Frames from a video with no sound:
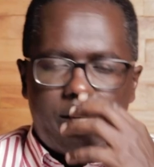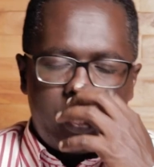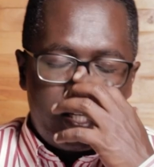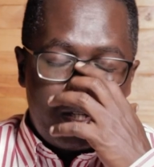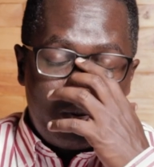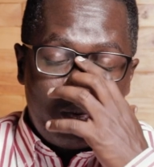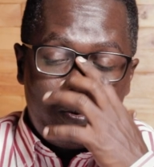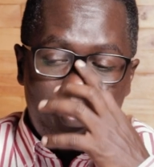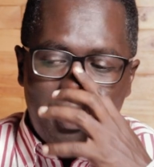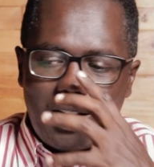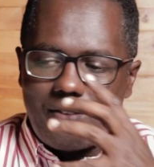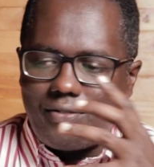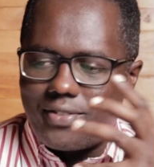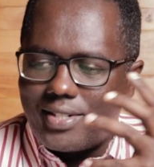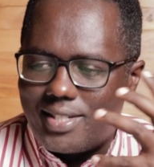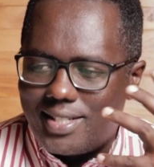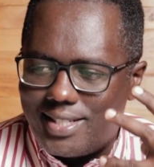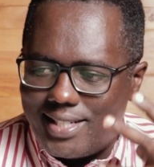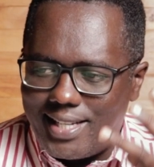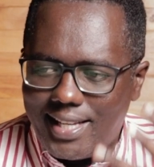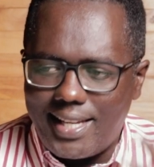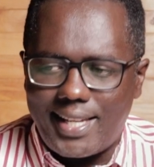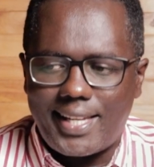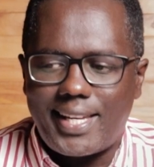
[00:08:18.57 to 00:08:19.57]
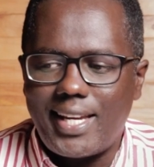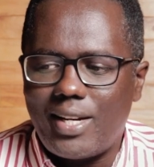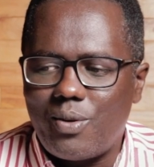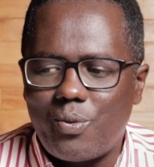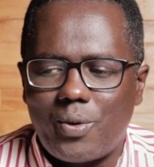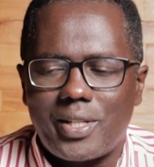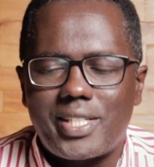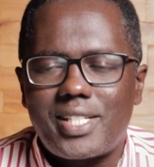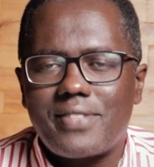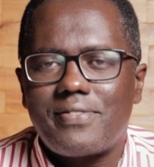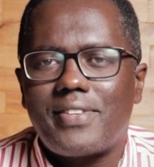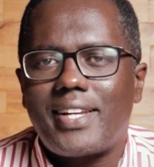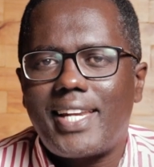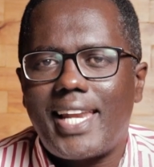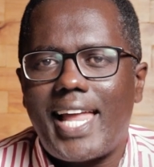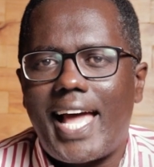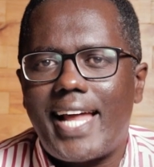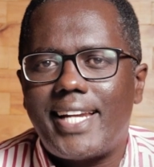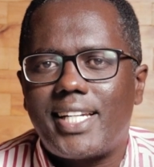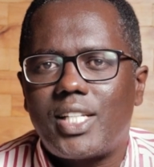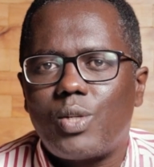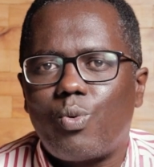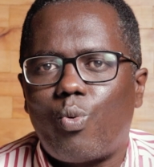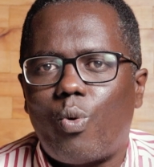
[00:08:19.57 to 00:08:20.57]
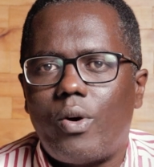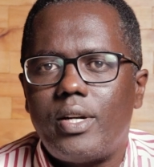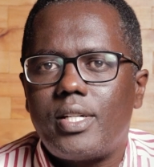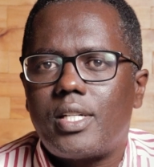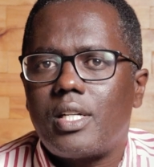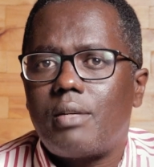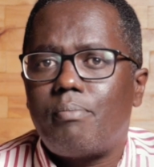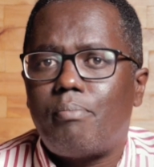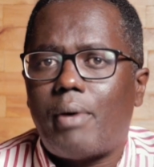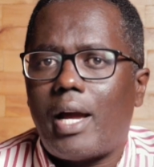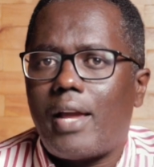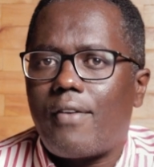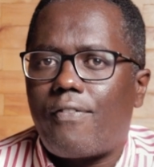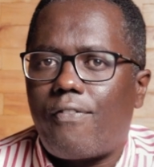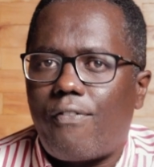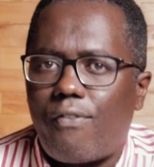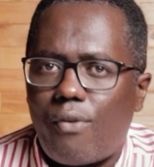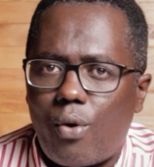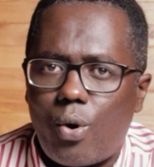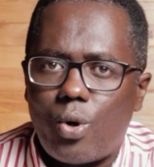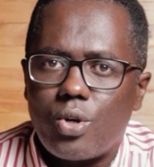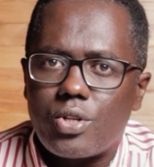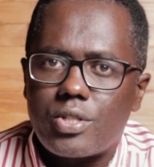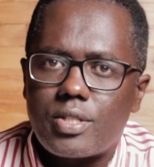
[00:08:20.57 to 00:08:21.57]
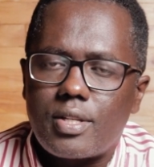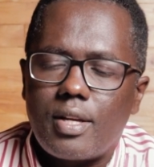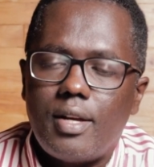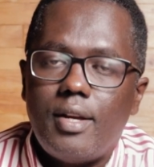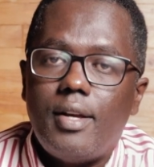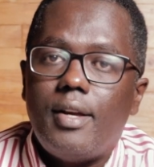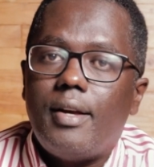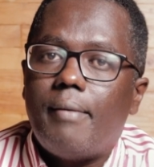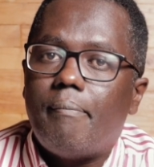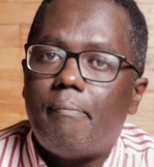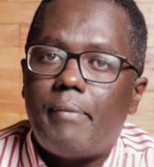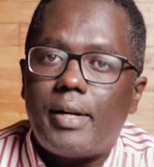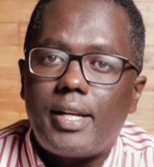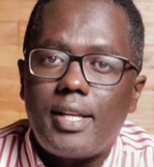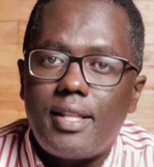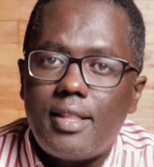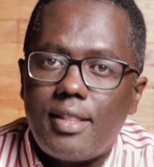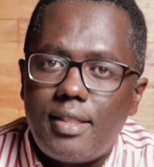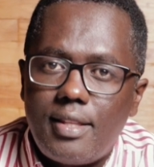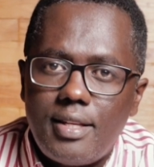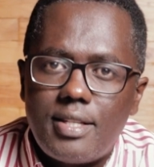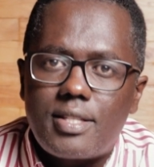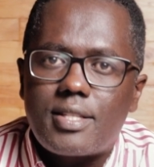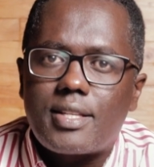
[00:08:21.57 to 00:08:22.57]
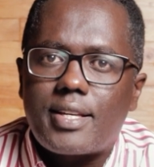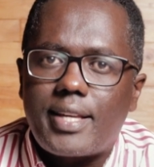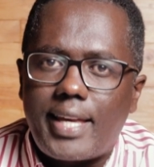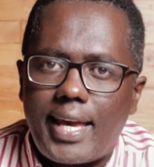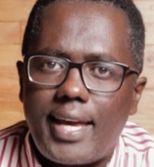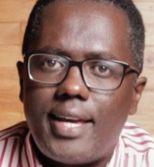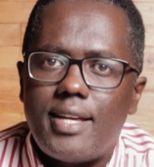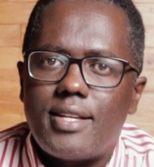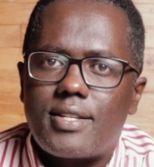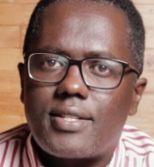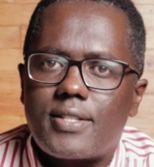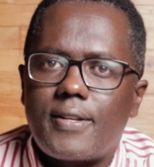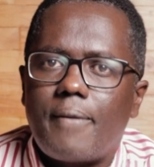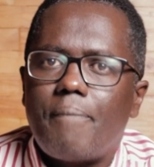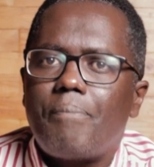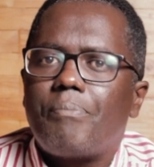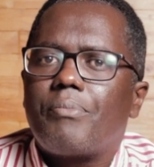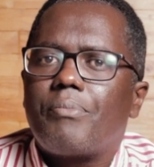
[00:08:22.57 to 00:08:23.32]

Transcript: He would have taken whatever land he wanted by force. But in this case,